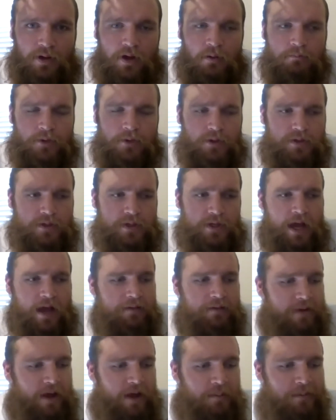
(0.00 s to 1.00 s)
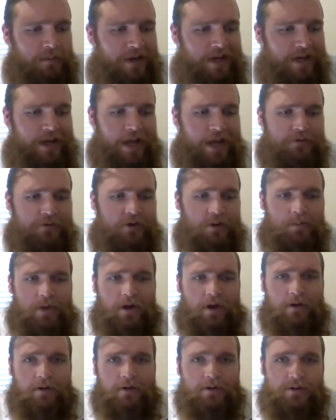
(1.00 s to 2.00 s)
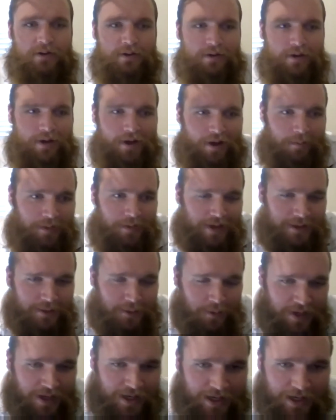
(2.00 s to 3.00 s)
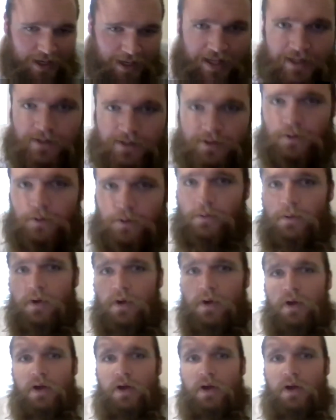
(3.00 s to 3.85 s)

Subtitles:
You see, I found many entry barriers into getting into